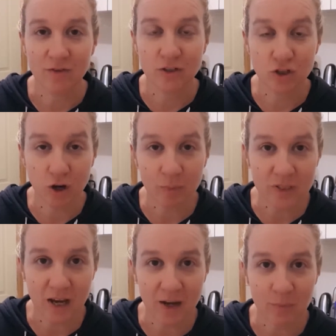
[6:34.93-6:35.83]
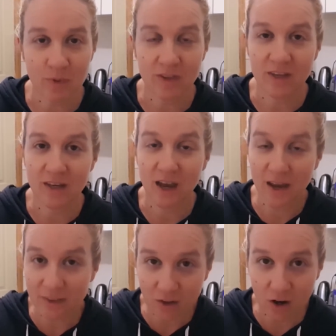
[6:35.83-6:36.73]
chopped up the
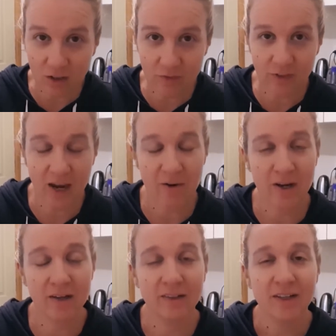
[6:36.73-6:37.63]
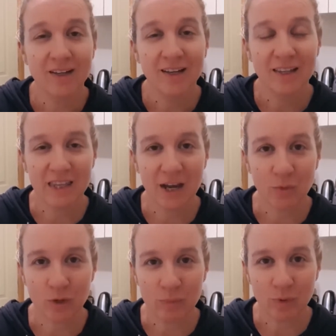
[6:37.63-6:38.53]
other cauliflower that
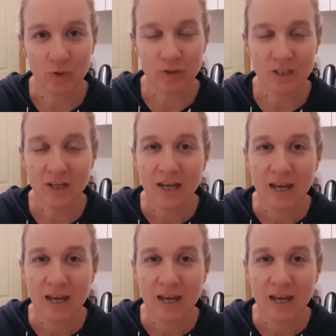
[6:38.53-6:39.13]
we bought.